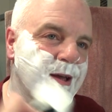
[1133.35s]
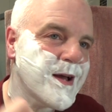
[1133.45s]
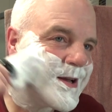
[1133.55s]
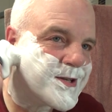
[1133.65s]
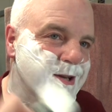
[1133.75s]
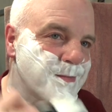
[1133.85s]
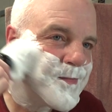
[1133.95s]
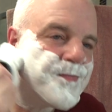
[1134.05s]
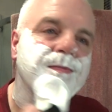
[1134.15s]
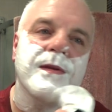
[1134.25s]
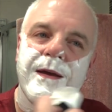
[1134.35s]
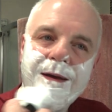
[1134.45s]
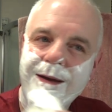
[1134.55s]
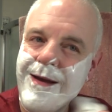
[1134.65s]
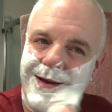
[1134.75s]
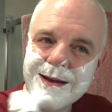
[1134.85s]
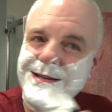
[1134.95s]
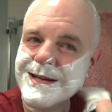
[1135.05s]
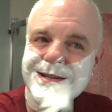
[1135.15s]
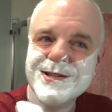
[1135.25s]
Yeah, it's kind
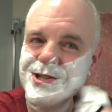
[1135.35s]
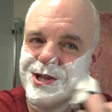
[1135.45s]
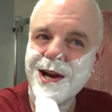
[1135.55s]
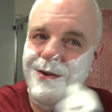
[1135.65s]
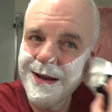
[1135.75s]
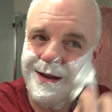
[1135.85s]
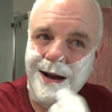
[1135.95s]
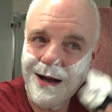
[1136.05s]
of cherry,